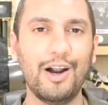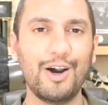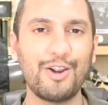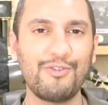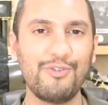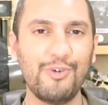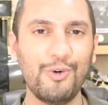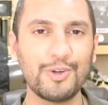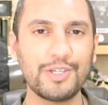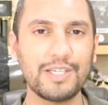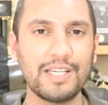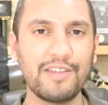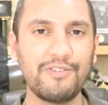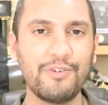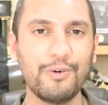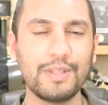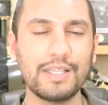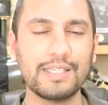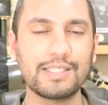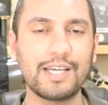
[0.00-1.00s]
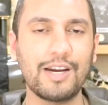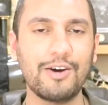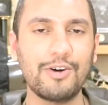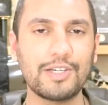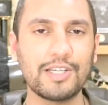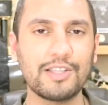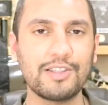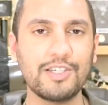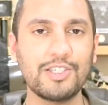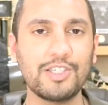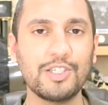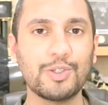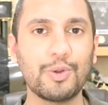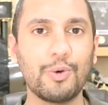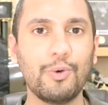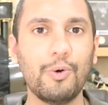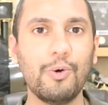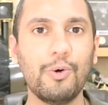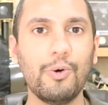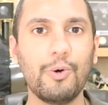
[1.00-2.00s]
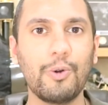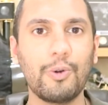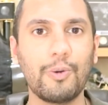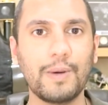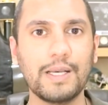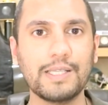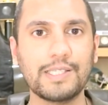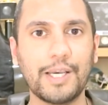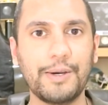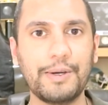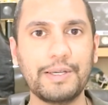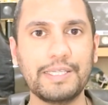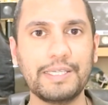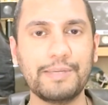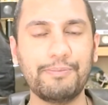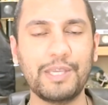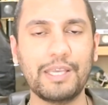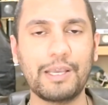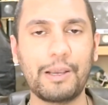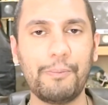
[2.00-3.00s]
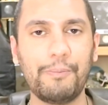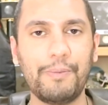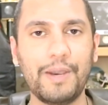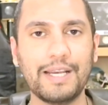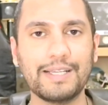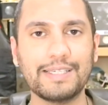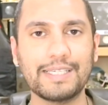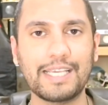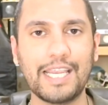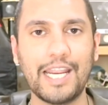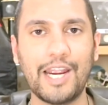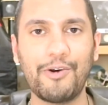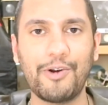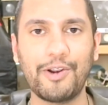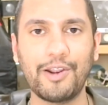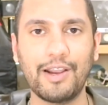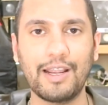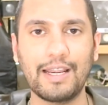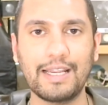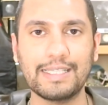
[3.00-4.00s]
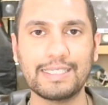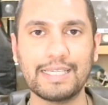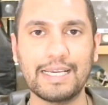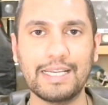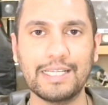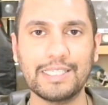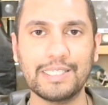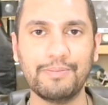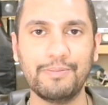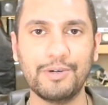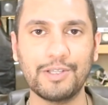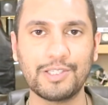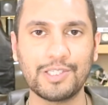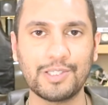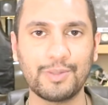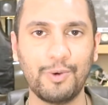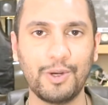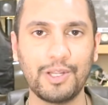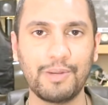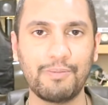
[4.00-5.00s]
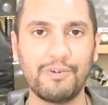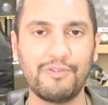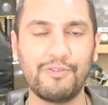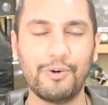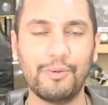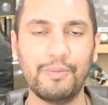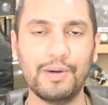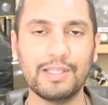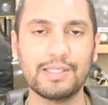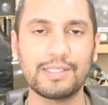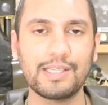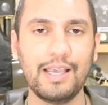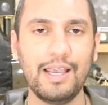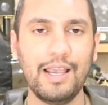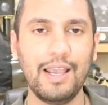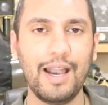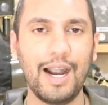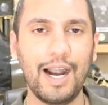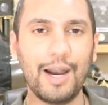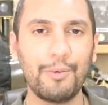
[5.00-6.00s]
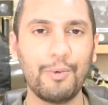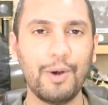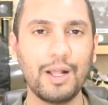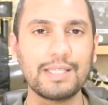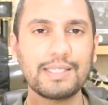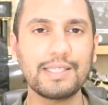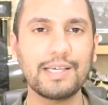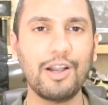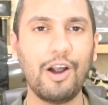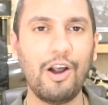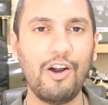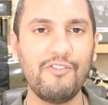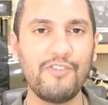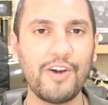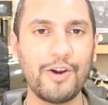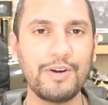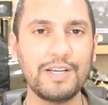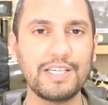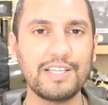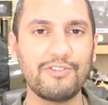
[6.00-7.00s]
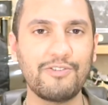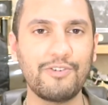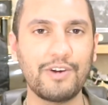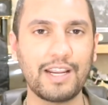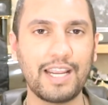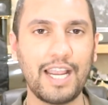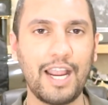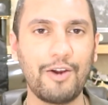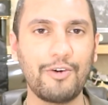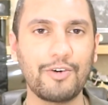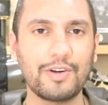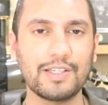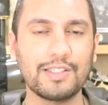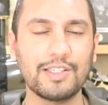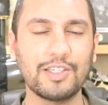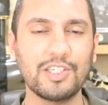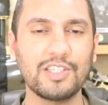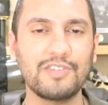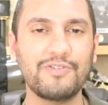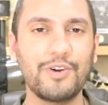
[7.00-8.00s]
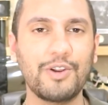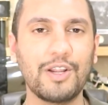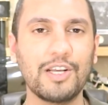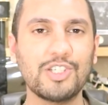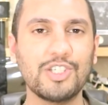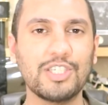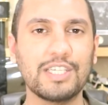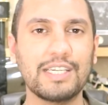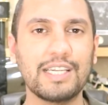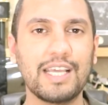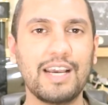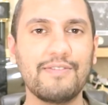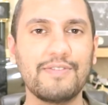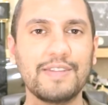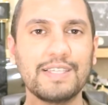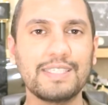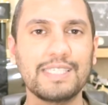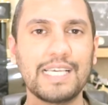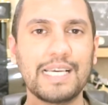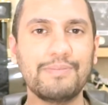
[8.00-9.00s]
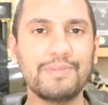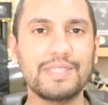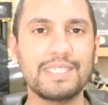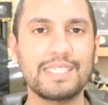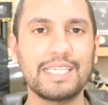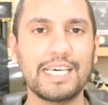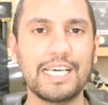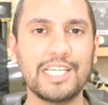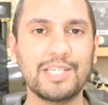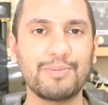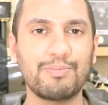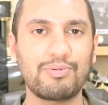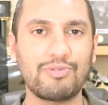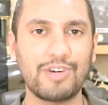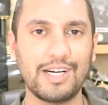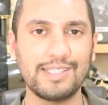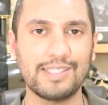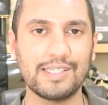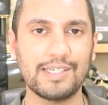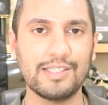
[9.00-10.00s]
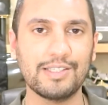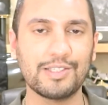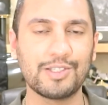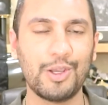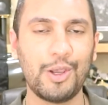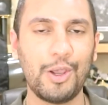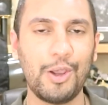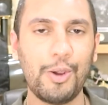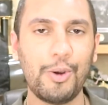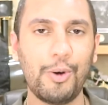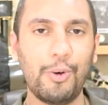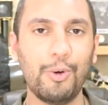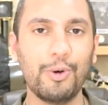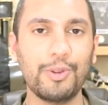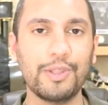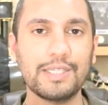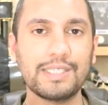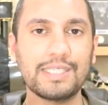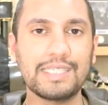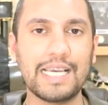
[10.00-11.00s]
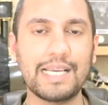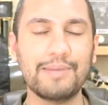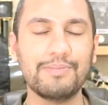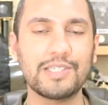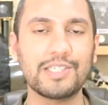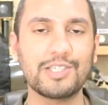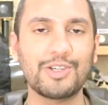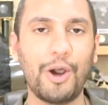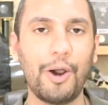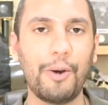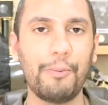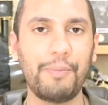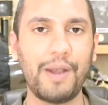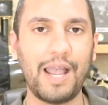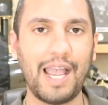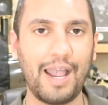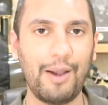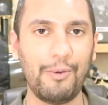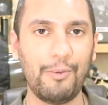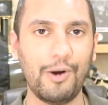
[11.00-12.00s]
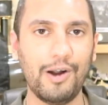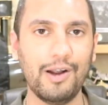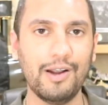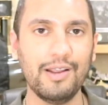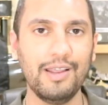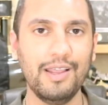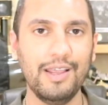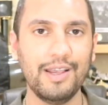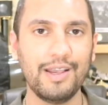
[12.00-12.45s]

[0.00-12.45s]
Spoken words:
Unfortunately for this character, I think she's always going to be compared to Keira Knightley's Elizabeth Swan performance, and whilst they are very different characters, I just feel like she didn't have the same stage presence or the same star power